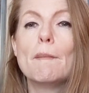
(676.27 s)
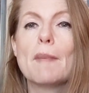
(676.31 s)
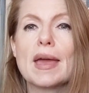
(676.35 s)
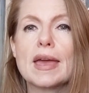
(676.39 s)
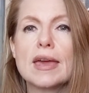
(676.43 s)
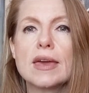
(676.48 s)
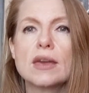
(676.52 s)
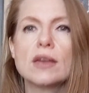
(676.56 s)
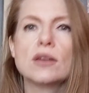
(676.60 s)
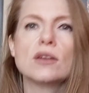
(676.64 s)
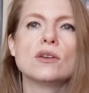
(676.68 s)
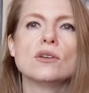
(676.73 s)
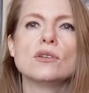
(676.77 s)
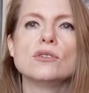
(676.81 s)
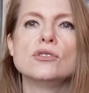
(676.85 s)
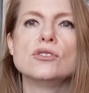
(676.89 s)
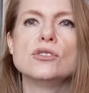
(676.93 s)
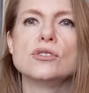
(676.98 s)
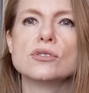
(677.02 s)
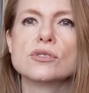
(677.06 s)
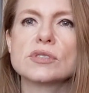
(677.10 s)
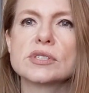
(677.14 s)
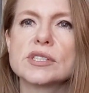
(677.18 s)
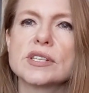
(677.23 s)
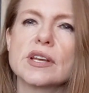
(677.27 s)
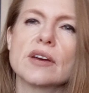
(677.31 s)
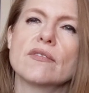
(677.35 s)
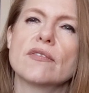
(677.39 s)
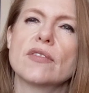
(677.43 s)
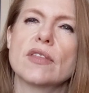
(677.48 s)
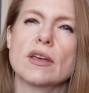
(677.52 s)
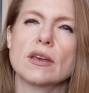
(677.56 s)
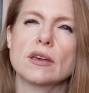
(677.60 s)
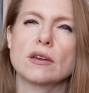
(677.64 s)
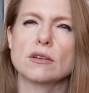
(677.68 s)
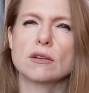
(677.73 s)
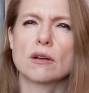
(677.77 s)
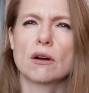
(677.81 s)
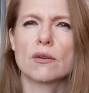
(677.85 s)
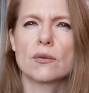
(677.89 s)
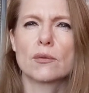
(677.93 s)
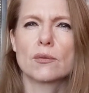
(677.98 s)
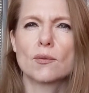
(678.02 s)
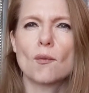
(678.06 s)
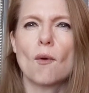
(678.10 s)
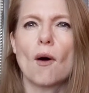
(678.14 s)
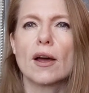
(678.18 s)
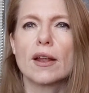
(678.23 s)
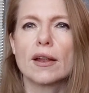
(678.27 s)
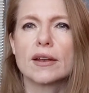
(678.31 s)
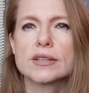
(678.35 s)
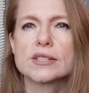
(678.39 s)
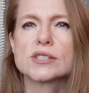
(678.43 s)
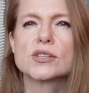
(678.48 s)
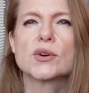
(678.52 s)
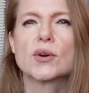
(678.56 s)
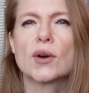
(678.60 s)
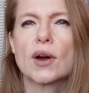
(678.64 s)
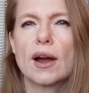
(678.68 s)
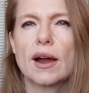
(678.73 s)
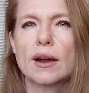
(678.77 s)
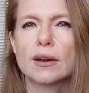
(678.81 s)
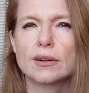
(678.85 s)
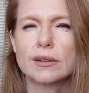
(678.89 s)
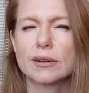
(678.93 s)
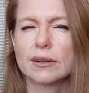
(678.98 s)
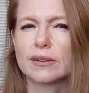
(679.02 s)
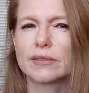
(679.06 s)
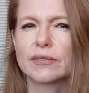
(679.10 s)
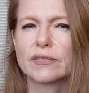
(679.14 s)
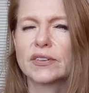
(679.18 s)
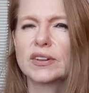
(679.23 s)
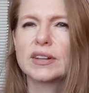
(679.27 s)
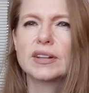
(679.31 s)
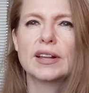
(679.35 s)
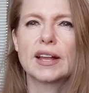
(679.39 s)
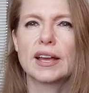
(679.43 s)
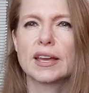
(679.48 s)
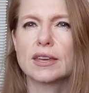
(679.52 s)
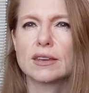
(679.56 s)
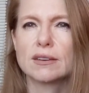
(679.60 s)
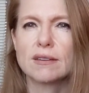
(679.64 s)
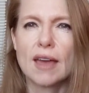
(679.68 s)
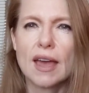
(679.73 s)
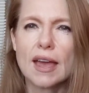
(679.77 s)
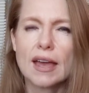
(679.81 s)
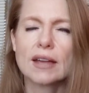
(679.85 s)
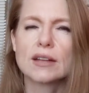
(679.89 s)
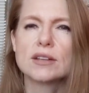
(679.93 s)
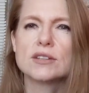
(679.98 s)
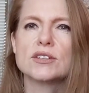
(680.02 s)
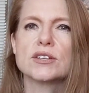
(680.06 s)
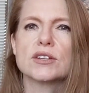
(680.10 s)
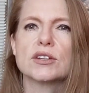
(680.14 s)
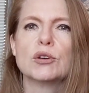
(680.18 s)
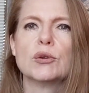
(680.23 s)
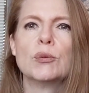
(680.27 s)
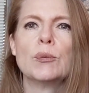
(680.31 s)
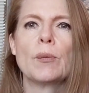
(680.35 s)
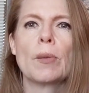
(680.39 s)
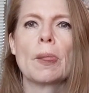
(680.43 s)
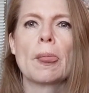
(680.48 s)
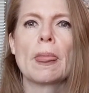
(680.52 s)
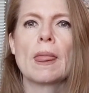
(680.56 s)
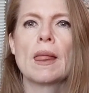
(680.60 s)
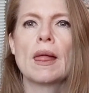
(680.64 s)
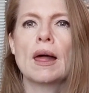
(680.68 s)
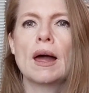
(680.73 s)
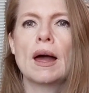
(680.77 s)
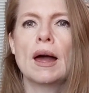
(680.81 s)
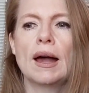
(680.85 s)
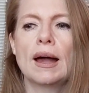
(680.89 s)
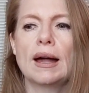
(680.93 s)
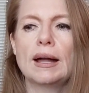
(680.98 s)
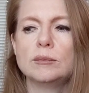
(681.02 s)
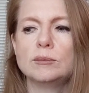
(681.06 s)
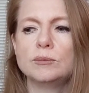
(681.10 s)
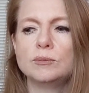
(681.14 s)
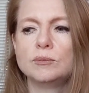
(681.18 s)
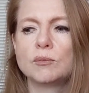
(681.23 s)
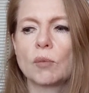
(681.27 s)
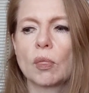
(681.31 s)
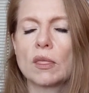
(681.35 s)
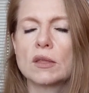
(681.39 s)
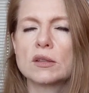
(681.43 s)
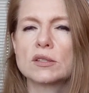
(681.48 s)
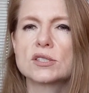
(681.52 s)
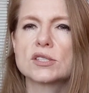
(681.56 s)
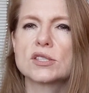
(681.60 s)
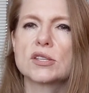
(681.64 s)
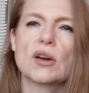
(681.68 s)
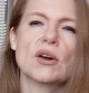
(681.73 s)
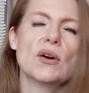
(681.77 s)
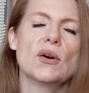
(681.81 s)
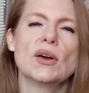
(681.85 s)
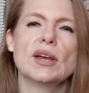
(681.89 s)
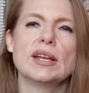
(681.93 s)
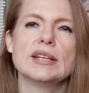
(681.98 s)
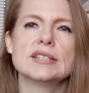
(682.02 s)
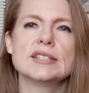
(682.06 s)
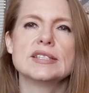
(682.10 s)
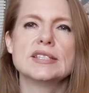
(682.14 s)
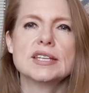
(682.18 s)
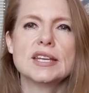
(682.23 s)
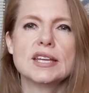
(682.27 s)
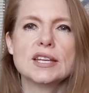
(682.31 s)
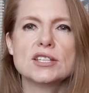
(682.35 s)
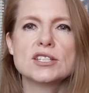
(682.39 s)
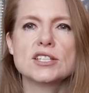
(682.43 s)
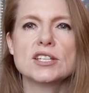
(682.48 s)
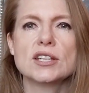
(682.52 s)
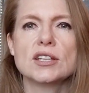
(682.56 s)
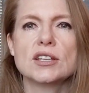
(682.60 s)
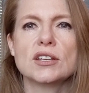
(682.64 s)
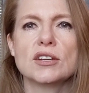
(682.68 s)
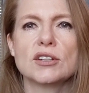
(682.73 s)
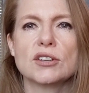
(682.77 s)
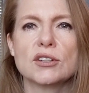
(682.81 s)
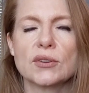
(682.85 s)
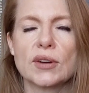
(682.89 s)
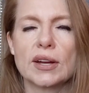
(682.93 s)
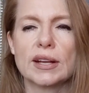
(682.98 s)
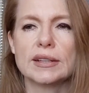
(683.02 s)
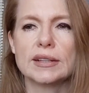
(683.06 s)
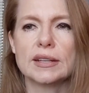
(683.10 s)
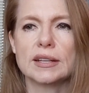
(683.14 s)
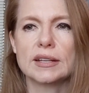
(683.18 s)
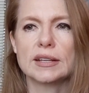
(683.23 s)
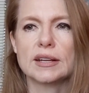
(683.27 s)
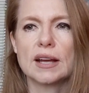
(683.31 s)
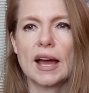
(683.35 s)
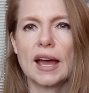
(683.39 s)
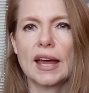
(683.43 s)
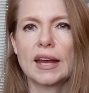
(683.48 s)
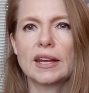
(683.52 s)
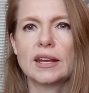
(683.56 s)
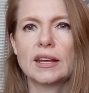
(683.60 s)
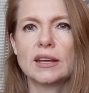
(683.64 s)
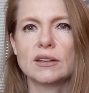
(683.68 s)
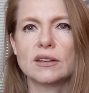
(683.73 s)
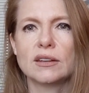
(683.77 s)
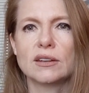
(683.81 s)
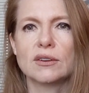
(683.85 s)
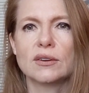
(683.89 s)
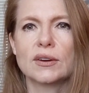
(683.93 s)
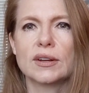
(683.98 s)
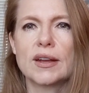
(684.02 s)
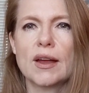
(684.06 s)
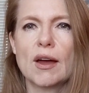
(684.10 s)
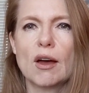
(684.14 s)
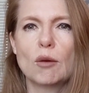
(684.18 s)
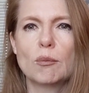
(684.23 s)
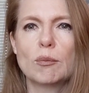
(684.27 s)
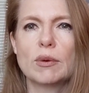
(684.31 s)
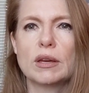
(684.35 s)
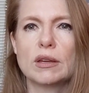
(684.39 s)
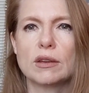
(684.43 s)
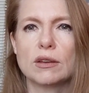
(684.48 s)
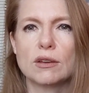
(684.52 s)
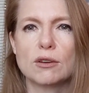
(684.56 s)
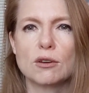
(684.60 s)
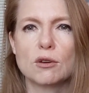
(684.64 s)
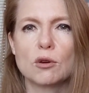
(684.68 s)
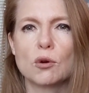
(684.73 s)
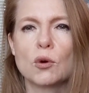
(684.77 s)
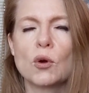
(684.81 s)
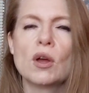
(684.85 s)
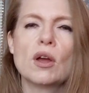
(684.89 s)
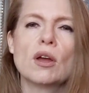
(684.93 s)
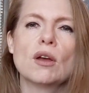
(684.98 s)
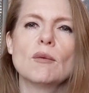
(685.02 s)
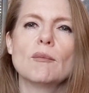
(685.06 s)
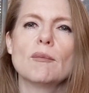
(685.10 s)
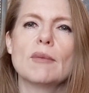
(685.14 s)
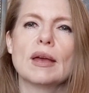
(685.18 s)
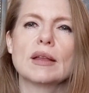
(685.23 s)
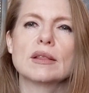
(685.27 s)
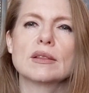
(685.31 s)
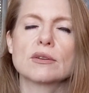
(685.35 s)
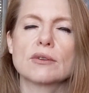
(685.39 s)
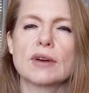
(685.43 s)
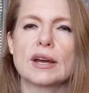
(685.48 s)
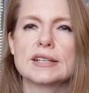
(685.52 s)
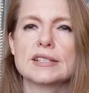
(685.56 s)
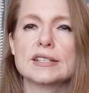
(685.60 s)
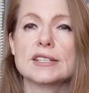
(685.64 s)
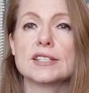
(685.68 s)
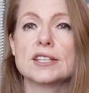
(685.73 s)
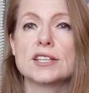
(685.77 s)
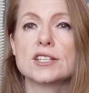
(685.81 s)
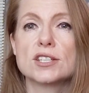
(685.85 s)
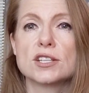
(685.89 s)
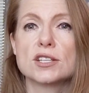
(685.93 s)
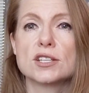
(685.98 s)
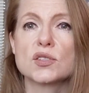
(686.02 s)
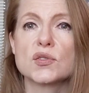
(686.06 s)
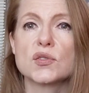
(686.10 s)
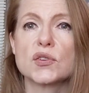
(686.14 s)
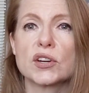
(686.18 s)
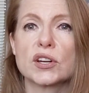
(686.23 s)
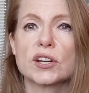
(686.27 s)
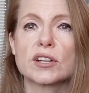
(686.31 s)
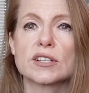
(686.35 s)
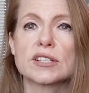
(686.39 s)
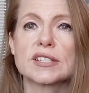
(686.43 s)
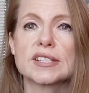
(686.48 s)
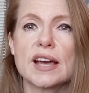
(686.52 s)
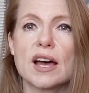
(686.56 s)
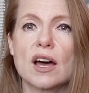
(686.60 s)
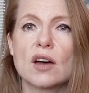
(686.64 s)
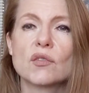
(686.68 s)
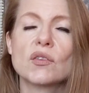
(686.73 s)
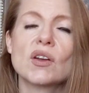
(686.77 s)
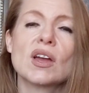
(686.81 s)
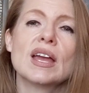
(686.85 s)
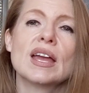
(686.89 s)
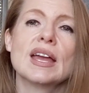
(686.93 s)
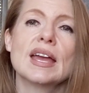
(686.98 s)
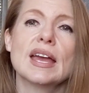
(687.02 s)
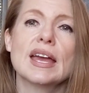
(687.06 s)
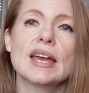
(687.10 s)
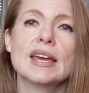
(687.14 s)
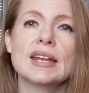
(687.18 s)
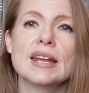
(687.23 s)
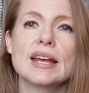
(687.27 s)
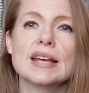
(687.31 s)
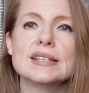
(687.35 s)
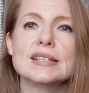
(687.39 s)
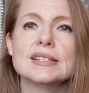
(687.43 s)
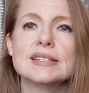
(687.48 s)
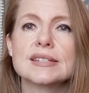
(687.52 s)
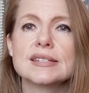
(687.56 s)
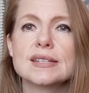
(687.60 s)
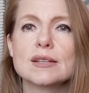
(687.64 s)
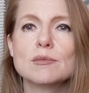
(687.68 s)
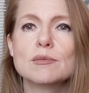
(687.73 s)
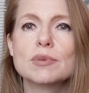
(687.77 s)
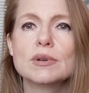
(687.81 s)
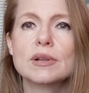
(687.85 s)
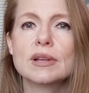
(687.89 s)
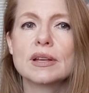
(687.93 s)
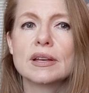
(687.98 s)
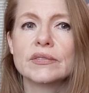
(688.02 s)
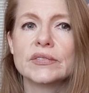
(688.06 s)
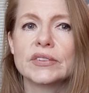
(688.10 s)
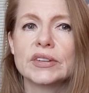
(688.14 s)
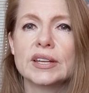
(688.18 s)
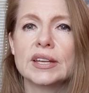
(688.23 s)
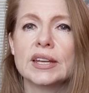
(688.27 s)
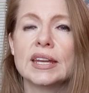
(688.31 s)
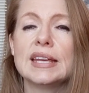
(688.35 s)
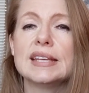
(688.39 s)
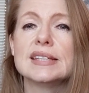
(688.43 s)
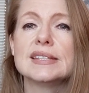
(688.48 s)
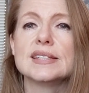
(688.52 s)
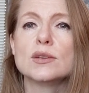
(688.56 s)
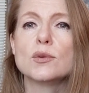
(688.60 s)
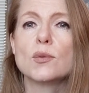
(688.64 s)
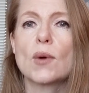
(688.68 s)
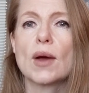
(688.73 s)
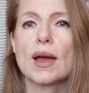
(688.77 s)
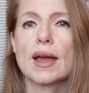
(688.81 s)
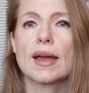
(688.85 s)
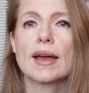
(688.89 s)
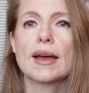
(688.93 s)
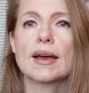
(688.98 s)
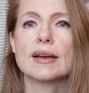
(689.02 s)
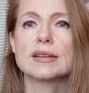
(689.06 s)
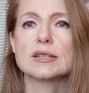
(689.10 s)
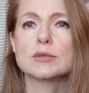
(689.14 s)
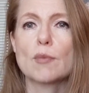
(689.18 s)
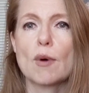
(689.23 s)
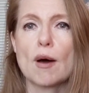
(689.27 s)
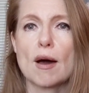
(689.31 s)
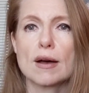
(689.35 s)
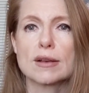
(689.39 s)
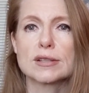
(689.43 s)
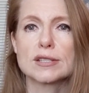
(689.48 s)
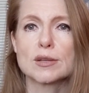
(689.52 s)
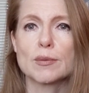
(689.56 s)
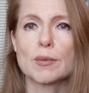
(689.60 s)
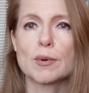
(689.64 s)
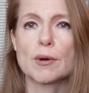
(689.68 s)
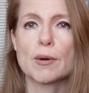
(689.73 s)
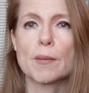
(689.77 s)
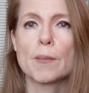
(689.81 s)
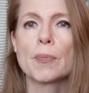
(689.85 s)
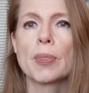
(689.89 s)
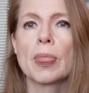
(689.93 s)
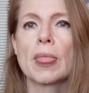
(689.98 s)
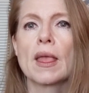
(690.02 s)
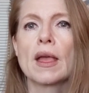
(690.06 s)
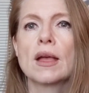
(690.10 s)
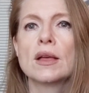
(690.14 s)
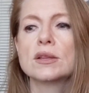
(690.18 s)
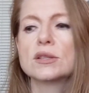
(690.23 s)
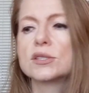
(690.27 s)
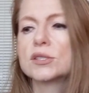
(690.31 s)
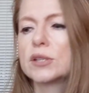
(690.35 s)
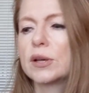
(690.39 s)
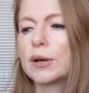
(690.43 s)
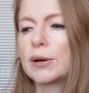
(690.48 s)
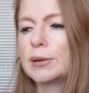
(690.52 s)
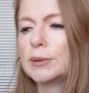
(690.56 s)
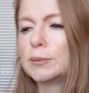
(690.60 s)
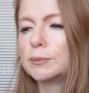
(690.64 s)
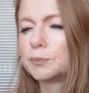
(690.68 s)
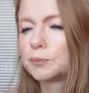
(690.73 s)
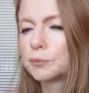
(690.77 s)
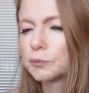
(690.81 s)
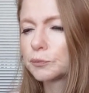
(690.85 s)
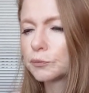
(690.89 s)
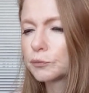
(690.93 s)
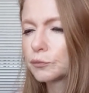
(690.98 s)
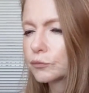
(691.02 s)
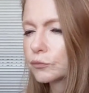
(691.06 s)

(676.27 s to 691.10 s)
making you do stuff that you don't want to or feel like you can do. So it's teaching you and then guiding you and helping you make the right decisions for yourself in as simple and easy way as possible. So